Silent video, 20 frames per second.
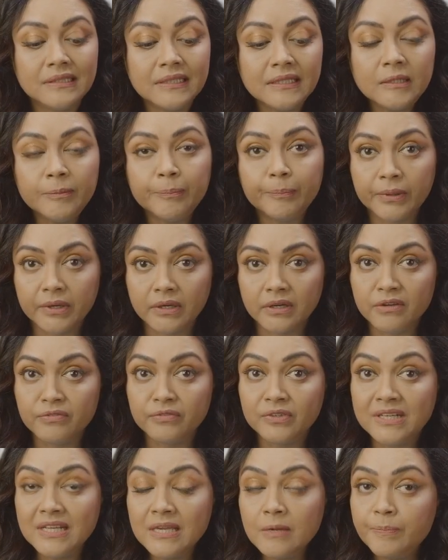deeper, if
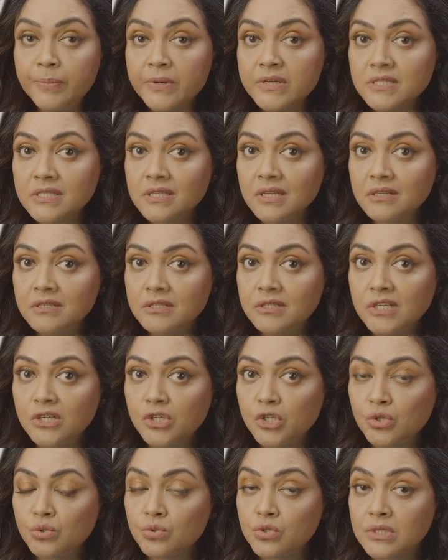deeper skin
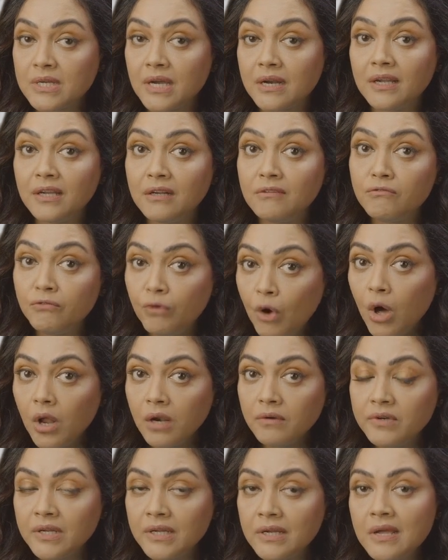tissues are
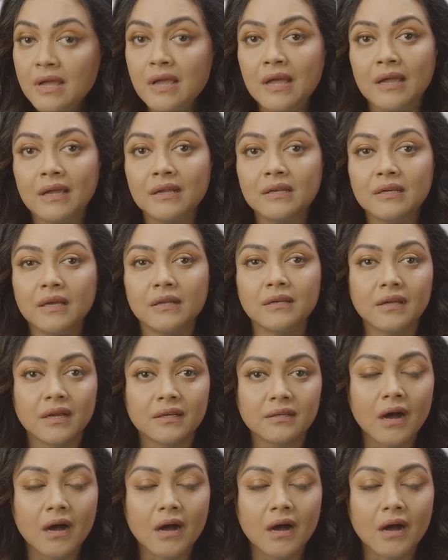involved, it can get